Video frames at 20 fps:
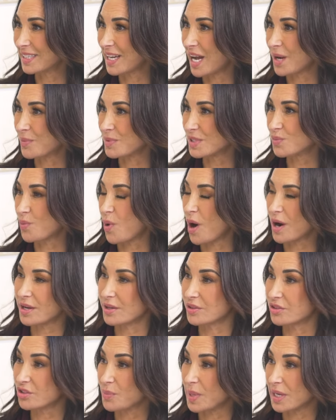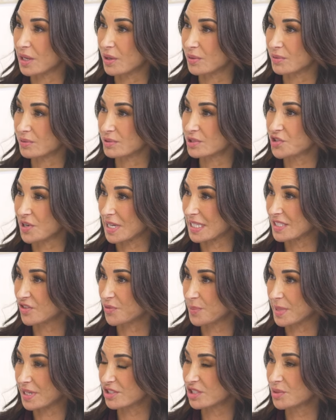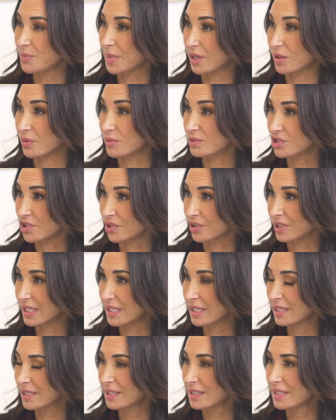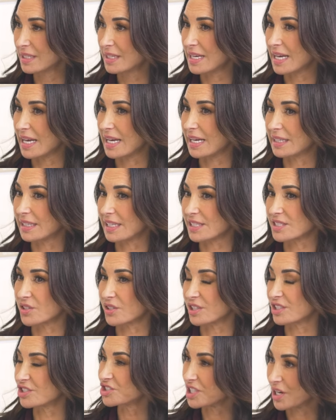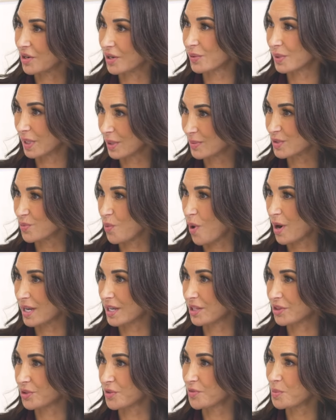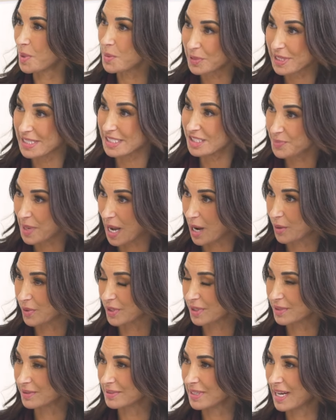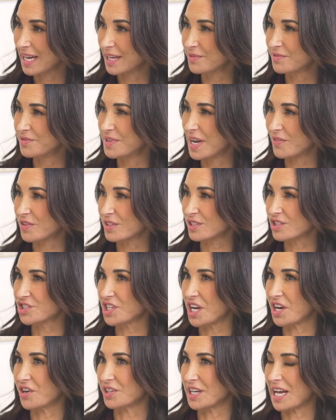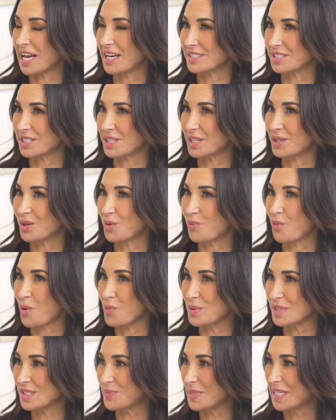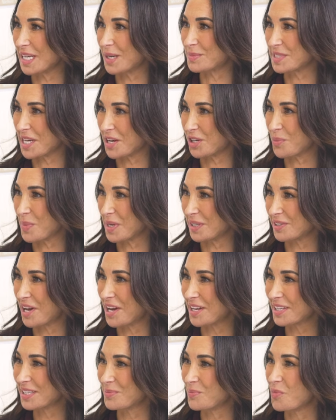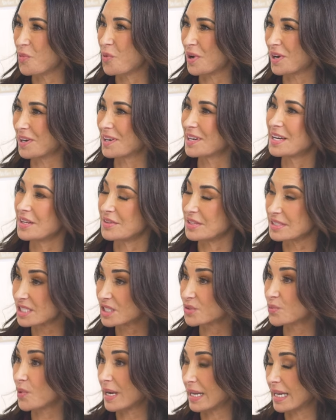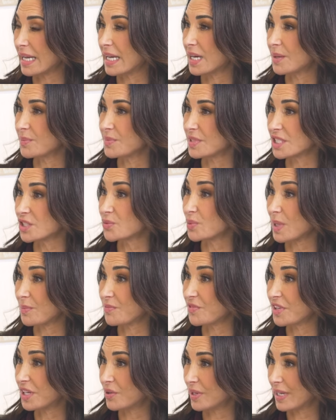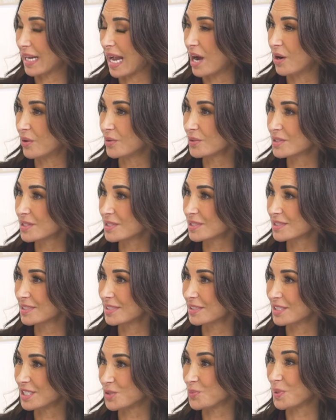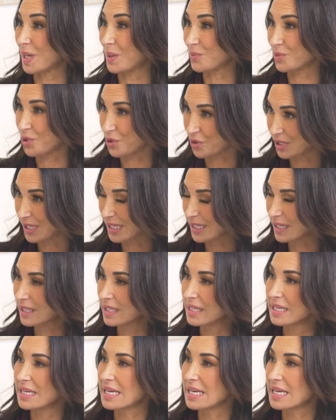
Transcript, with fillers: I was yeah. walking through my own transformation, my own journey, and I started sharing what I was walking through from a place of power. I've never shared as a, "what was me, I'm down on my luck. More, right. this is where I am. This is what I'm figuring out. This is what I'm learning.